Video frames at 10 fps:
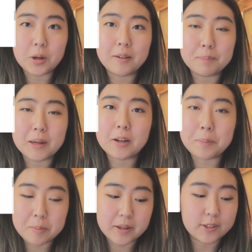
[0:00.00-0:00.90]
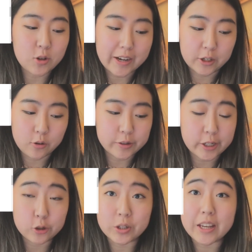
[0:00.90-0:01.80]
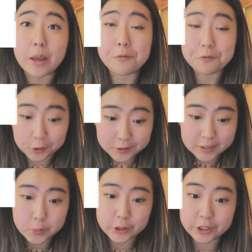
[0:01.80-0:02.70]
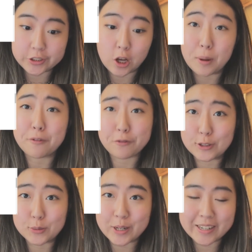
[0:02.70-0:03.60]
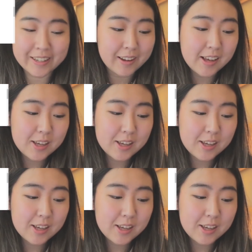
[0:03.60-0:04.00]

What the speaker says: But my commitment to track and cross country came first, especially because all my friends were in it.